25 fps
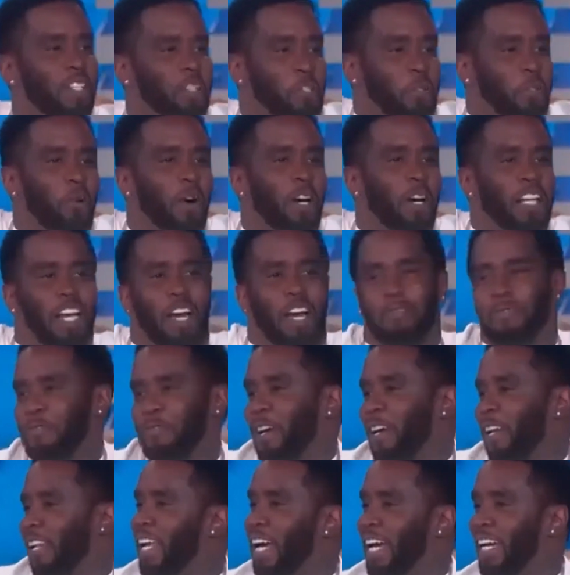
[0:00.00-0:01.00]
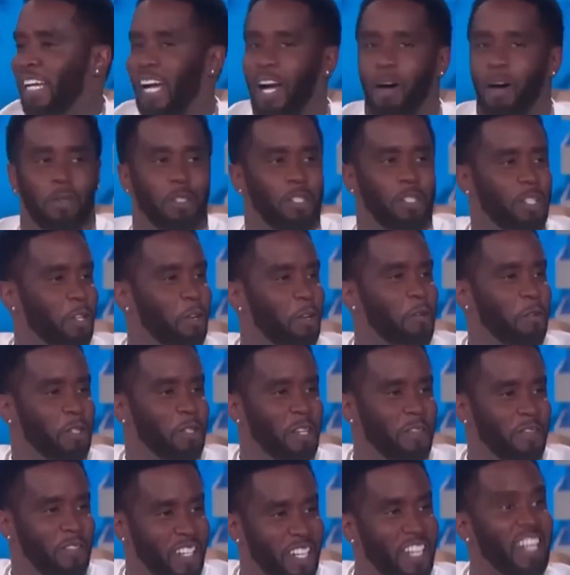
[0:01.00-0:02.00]
to prove his innocence. They're
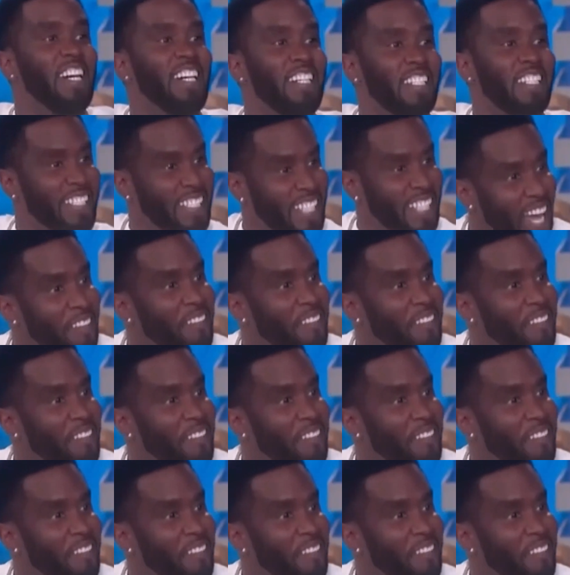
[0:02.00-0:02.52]
doing everything they